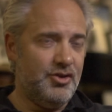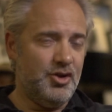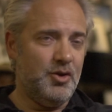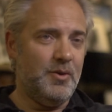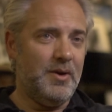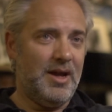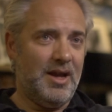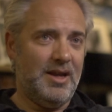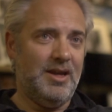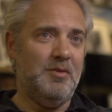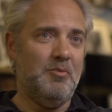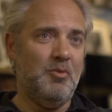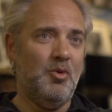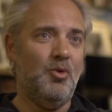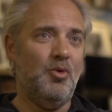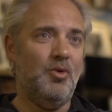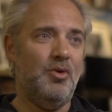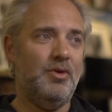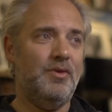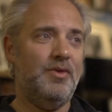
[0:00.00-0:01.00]
do it
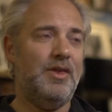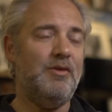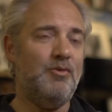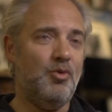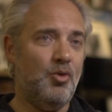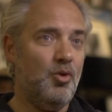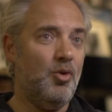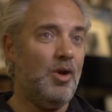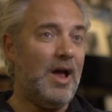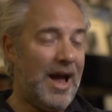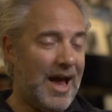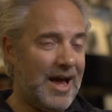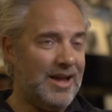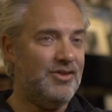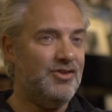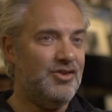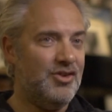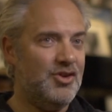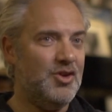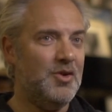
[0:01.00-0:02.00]
anymore. They've all
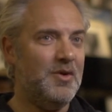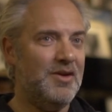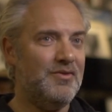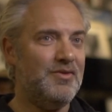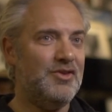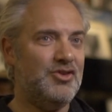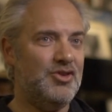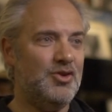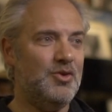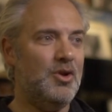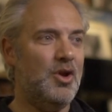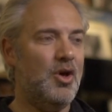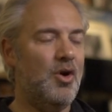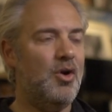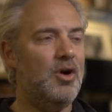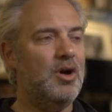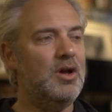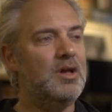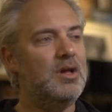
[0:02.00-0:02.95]
had to do it for too long.